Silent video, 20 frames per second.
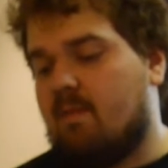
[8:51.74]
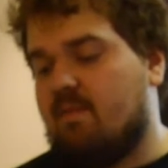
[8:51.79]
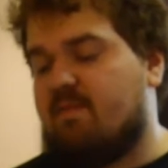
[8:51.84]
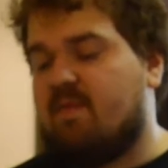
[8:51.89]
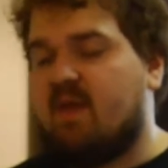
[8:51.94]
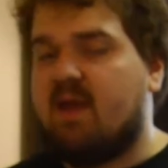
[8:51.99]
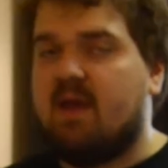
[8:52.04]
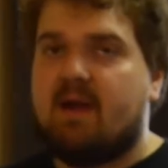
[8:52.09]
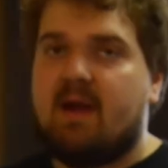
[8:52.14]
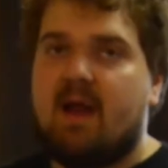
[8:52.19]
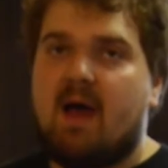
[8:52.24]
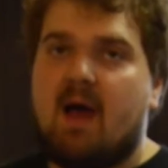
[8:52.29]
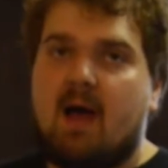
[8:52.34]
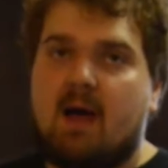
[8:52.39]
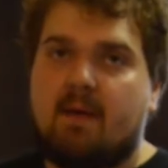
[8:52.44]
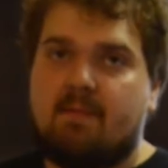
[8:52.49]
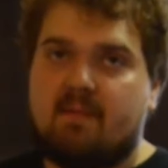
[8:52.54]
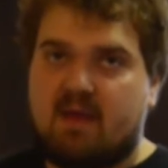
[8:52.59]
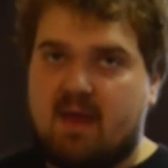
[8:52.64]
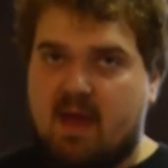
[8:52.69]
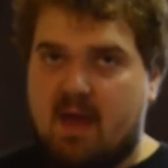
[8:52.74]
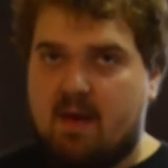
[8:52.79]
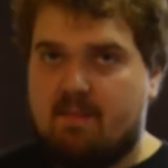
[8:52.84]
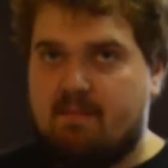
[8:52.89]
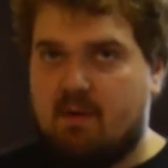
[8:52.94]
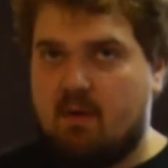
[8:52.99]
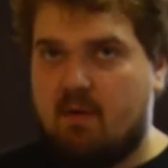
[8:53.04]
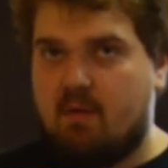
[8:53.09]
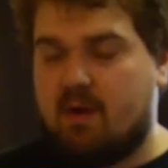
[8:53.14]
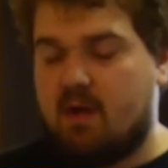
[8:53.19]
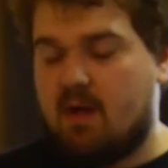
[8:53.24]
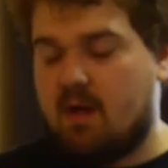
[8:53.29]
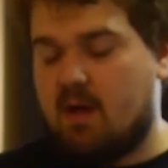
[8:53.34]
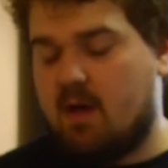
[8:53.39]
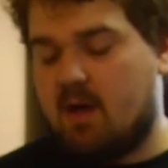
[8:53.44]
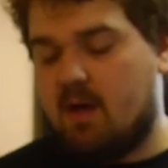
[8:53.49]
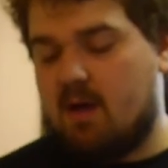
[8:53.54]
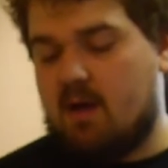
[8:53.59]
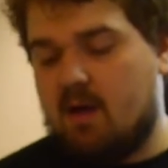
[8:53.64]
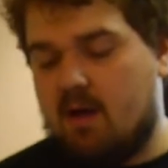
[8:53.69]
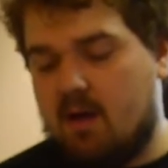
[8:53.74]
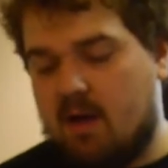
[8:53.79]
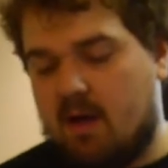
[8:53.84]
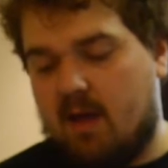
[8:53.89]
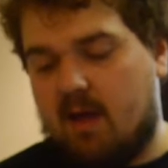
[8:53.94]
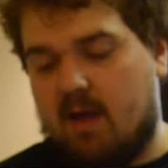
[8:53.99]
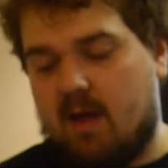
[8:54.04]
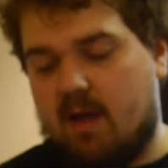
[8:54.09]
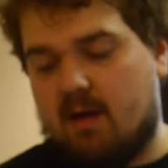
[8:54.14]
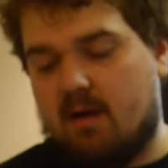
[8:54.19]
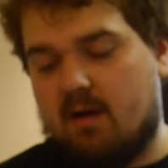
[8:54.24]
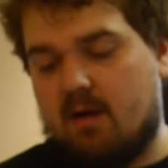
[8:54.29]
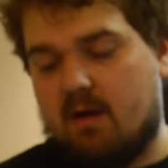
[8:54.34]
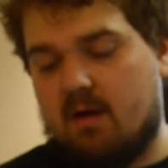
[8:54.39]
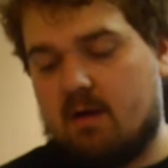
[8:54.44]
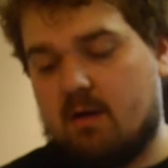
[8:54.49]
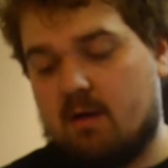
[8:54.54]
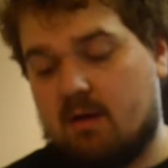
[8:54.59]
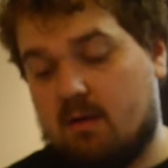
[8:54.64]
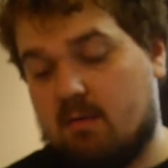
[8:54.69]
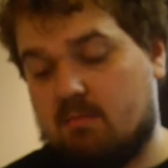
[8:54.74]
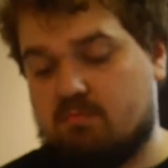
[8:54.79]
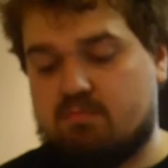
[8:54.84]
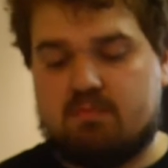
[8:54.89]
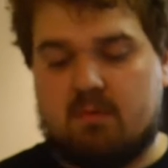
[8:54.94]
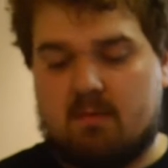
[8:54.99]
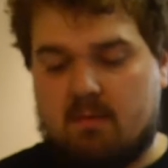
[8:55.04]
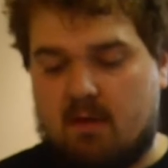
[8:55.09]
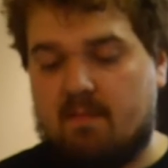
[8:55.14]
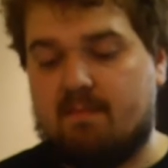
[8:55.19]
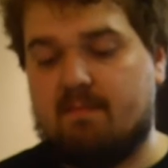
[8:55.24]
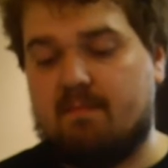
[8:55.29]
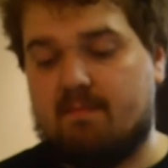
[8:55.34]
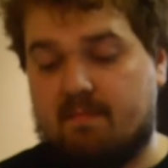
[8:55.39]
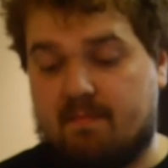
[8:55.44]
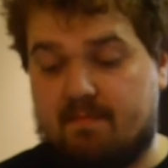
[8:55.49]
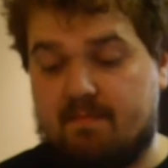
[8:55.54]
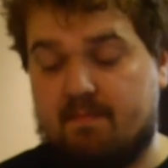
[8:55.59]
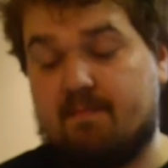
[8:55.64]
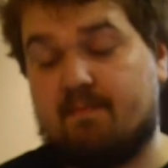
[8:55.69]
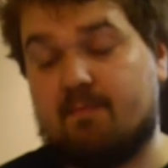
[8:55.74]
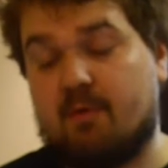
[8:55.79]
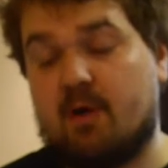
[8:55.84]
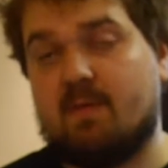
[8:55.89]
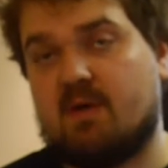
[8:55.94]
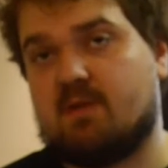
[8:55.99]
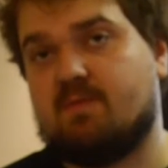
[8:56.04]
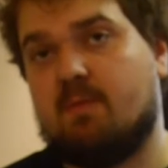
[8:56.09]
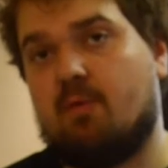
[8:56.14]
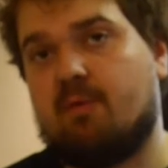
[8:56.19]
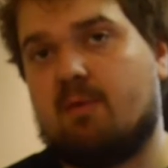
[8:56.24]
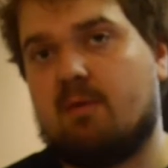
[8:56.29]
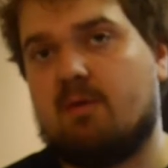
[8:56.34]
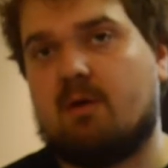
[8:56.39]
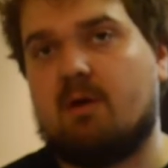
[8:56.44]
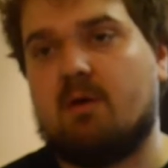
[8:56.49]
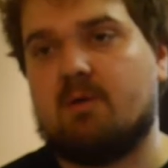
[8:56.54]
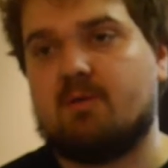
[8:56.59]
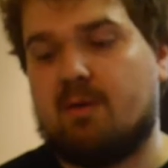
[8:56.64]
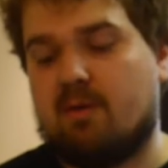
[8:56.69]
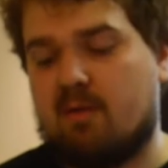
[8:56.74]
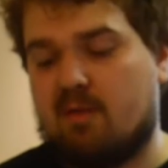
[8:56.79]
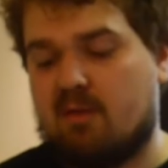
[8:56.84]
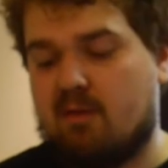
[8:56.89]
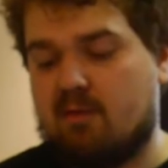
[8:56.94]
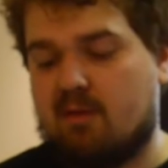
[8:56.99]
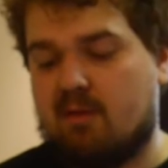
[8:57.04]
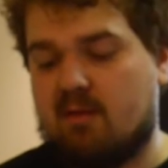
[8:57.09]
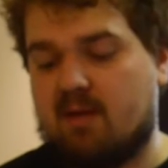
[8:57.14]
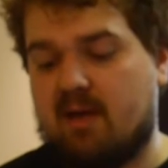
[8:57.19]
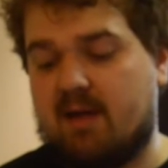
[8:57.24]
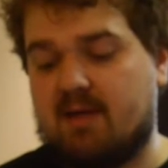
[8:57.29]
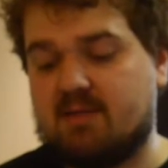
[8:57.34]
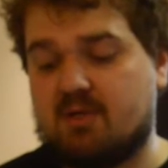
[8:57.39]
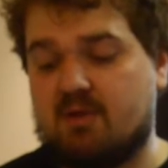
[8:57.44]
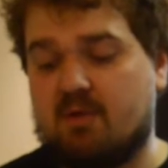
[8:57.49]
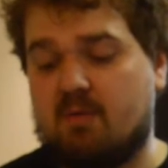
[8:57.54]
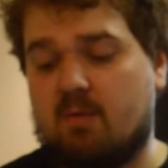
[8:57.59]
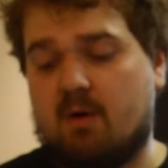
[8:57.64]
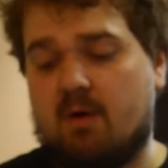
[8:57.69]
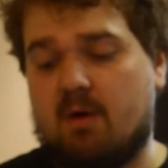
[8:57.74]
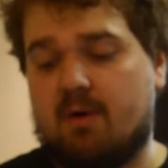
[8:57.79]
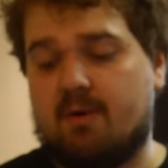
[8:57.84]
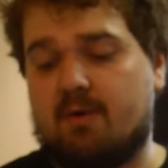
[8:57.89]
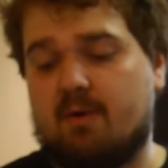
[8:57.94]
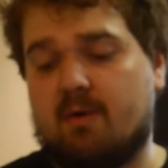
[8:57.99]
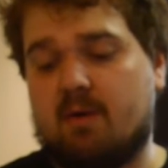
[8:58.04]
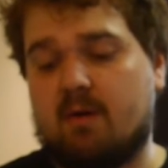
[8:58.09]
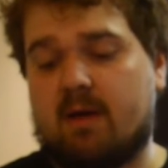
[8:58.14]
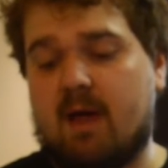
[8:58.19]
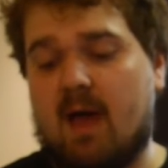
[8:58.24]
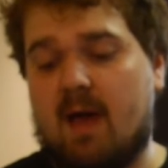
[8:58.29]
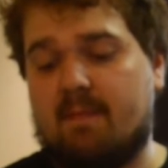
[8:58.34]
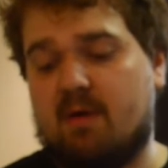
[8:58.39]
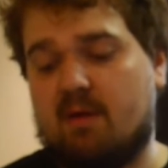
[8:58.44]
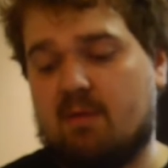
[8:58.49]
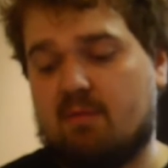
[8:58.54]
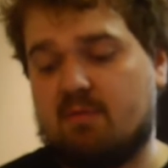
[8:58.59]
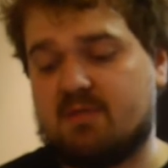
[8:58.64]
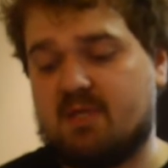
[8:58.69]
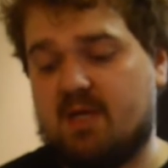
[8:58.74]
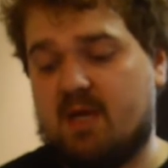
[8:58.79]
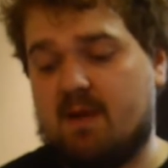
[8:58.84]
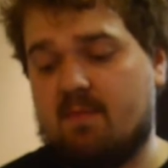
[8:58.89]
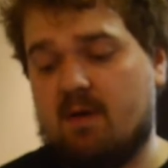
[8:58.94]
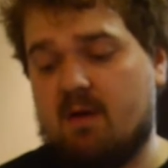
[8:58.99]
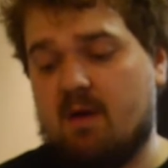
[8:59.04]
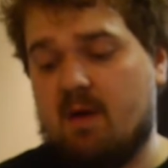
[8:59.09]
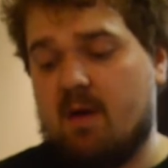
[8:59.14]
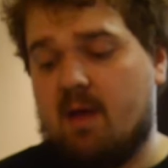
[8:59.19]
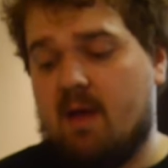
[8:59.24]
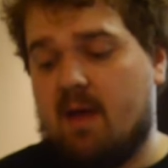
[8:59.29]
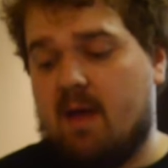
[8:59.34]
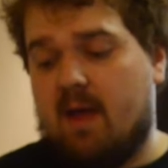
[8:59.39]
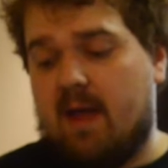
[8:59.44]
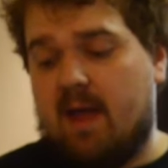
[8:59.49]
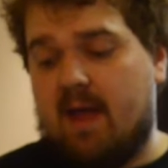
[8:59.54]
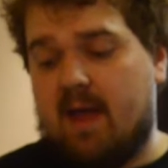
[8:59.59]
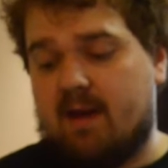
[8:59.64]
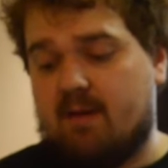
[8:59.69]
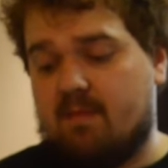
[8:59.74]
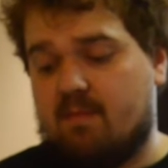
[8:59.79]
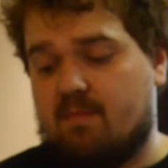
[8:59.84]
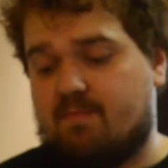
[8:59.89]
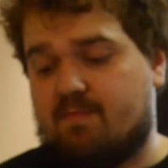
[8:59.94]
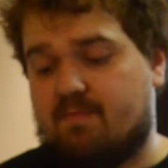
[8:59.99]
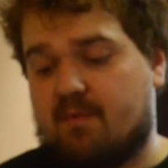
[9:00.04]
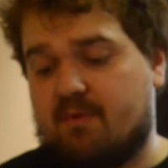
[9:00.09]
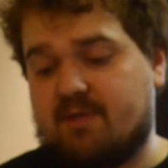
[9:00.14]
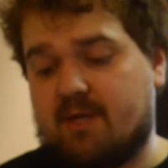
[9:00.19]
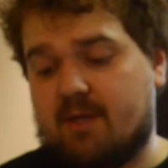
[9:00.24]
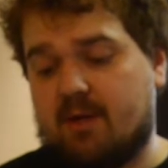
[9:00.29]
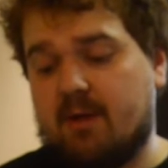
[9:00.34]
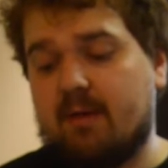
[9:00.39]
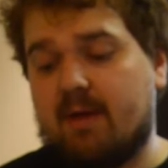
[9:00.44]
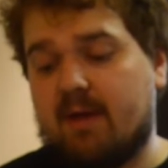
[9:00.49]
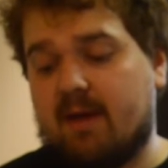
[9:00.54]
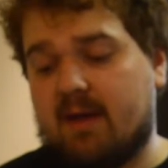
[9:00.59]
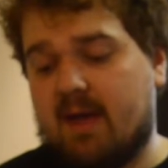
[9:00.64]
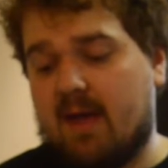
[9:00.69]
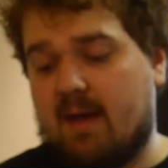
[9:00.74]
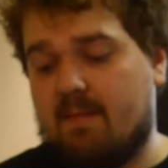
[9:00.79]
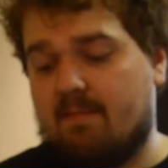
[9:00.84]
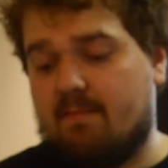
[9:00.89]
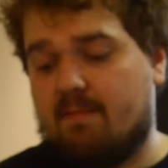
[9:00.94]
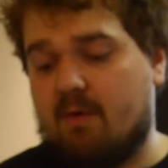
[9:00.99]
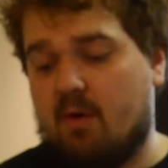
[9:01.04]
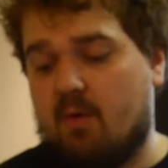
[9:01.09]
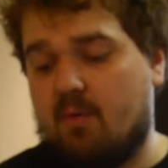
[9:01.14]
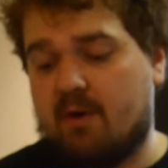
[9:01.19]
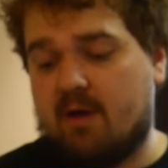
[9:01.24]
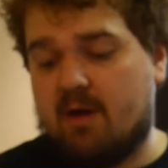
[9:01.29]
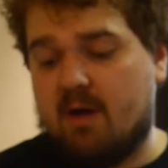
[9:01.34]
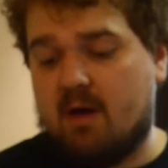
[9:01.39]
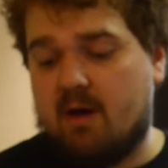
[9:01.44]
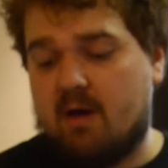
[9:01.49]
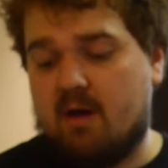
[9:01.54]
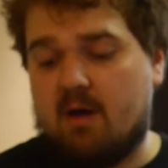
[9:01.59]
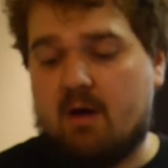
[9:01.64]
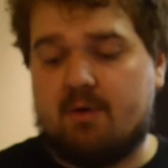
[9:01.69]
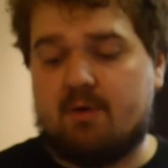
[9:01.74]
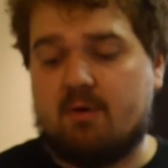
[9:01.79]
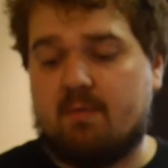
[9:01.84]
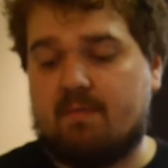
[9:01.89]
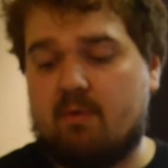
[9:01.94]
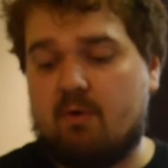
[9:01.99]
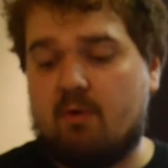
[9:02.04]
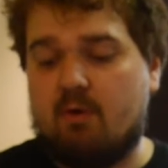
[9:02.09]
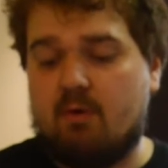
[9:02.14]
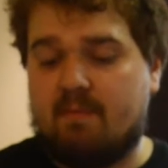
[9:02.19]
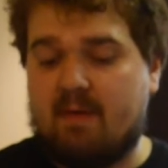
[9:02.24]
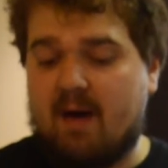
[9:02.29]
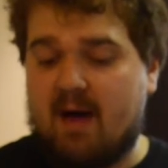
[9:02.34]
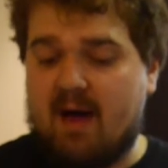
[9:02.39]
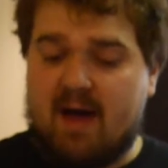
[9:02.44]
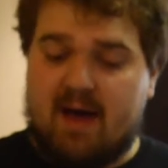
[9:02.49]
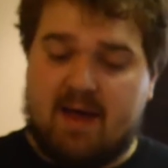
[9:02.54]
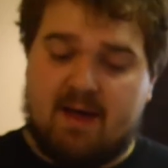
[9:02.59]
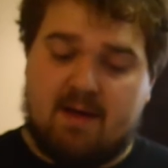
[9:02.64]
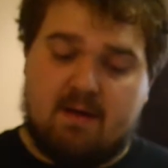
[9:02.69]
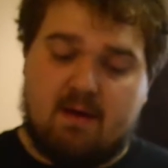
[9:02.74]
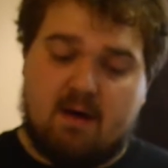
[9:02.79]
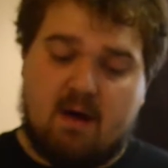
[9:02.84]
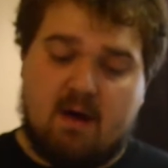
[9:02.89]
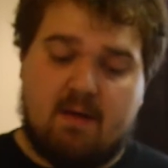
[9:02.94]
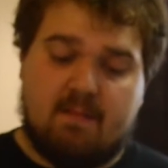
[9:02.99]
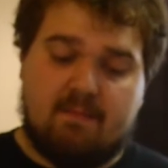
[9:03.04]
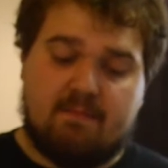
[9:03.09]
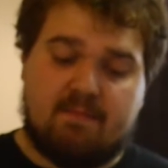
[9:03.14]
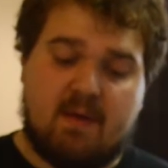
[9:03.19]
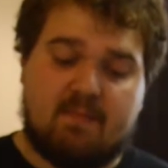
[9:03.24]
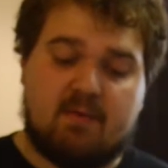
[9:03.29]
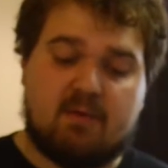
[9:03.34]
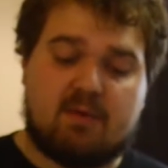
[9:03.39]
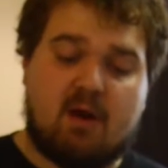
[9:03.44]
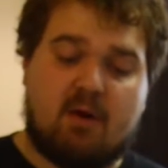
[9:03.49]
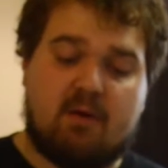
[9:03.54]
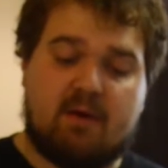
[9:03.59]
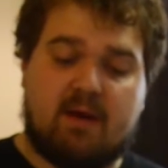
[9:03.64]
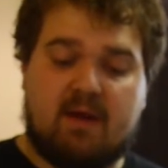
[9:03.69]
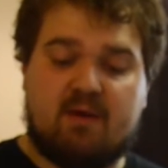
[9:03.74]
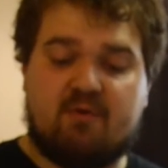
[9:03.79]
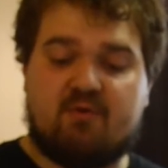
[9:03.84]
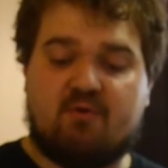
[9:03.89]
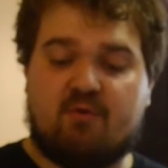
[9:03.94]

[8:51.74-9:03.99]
Vietnam, Cambodia, and pretty much most of the countries in Southeast Asia were under a communist regime. And particularly in Cambodia, under Pol Pot, people started eating